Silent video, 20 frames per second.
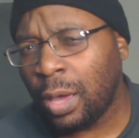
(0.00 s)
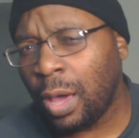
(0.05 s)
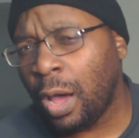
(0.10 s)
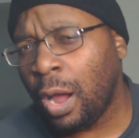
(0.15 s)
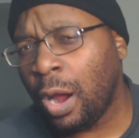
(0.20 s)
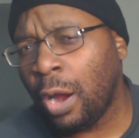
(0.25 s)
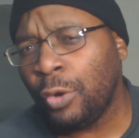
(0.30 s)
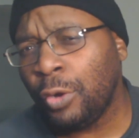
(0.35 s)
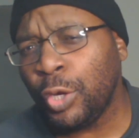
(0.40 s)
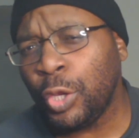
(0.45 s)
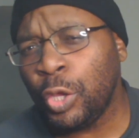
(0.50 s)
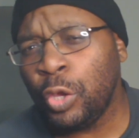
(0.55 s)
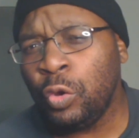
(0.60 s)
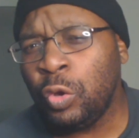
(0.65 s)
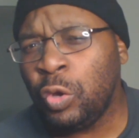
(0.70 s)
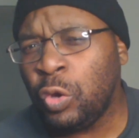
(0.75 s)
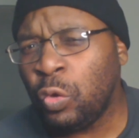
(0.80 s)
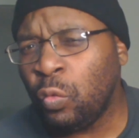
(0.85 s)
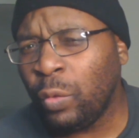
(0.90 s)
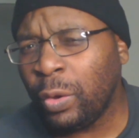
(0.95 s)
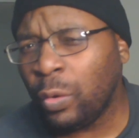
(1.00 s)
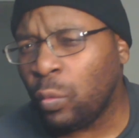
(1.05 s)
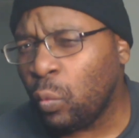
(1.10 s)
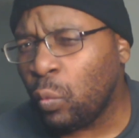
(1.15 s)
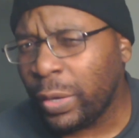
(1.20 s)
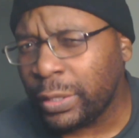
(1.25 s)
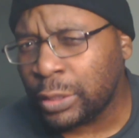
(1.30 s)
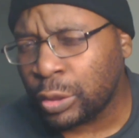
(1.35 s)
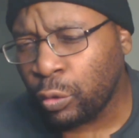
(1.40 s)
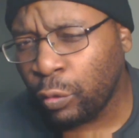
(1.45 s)
aren't you doing
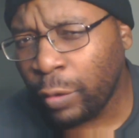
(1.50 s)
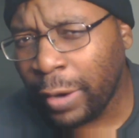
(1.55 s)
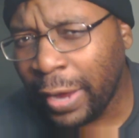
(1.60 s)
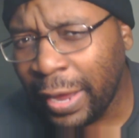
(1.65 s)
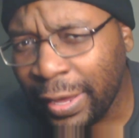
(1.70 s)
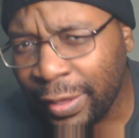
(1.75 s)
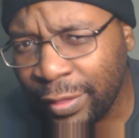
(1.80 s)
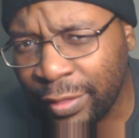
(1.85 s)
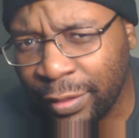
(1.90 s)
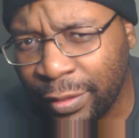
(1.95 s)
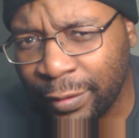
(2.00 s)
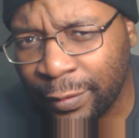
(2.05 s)
witchcraft?